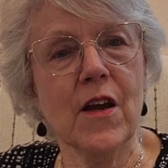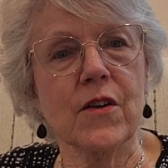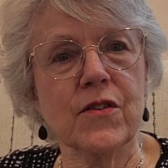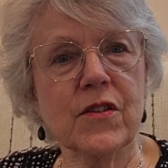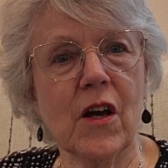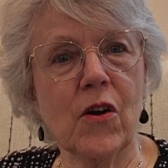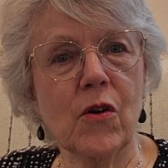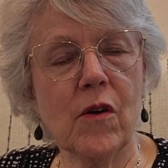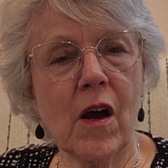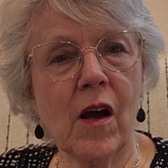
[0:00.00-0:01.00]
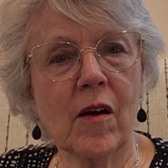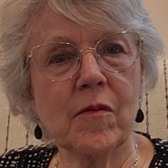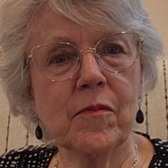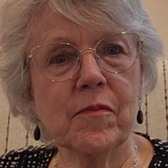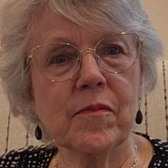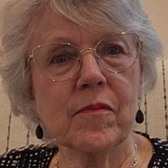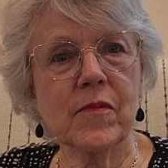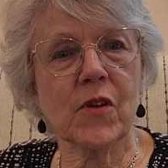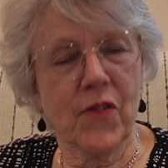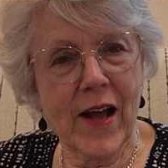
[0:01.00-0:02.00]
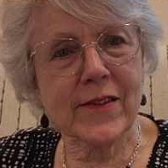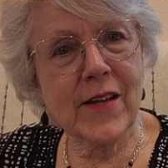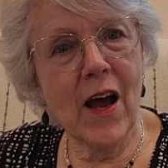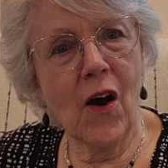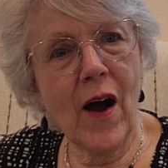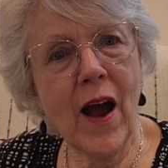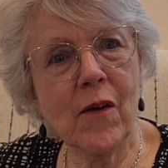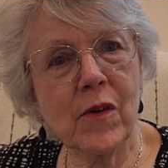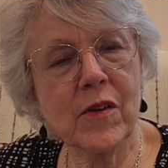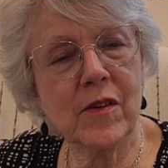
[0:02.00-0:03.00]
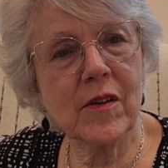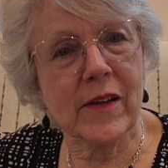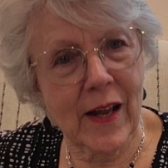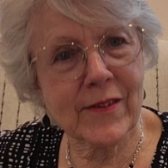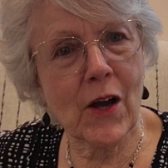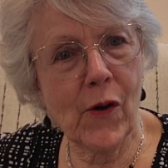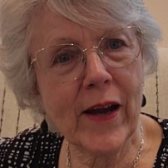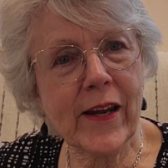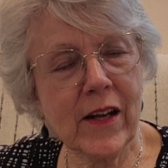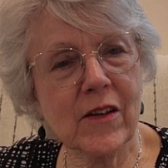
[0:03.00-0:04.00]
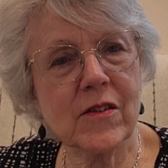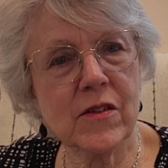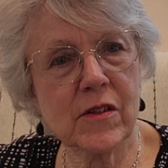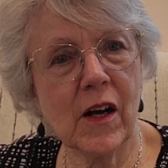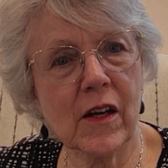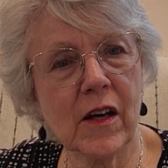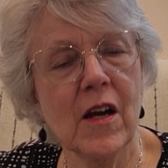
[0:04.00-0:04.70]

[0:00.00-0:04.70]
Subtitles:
So that's how I get unstuck.